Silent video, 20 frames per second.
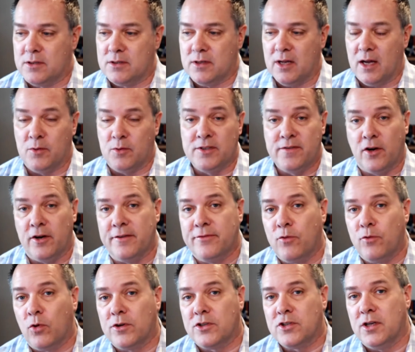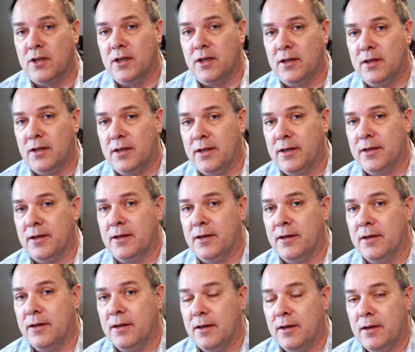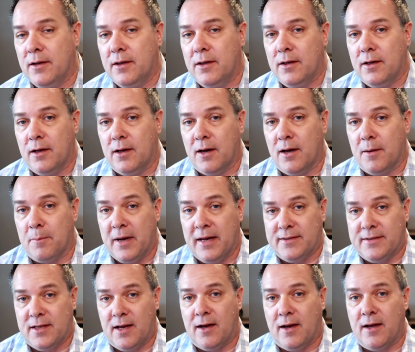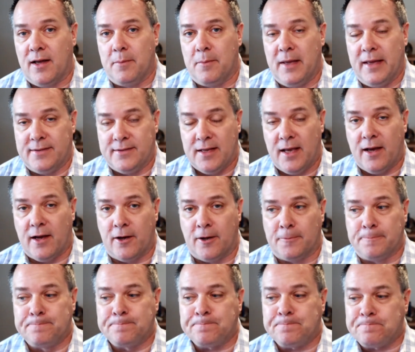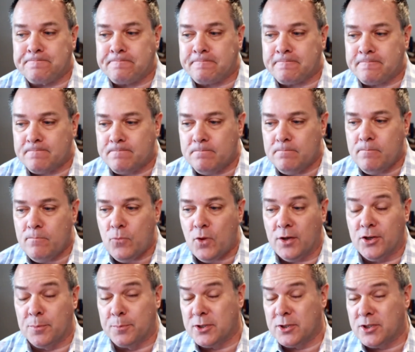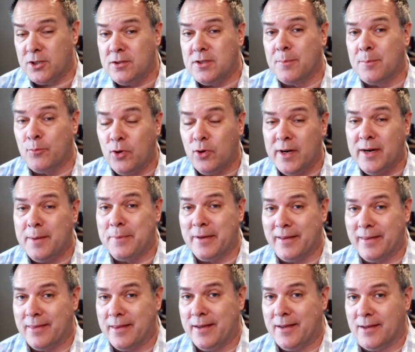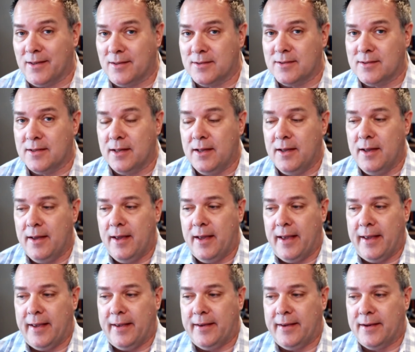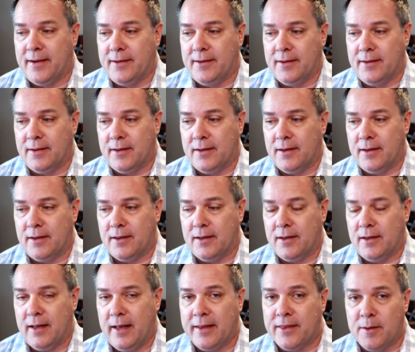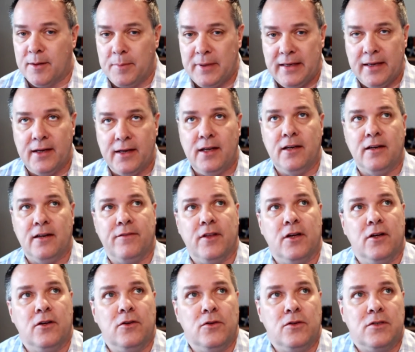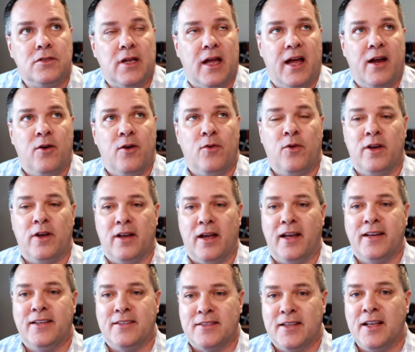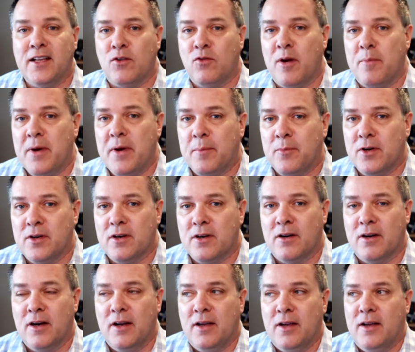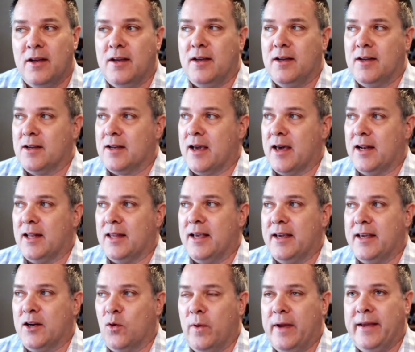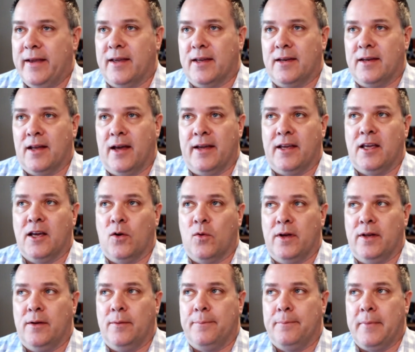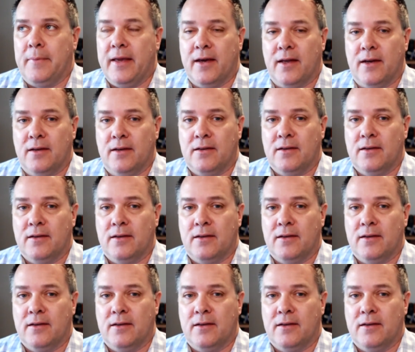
very fortunate in my time at Dell to pursue some pretty big things, and at the beginning of those, I distinctly remember kind of laying awake at night, going, "Man,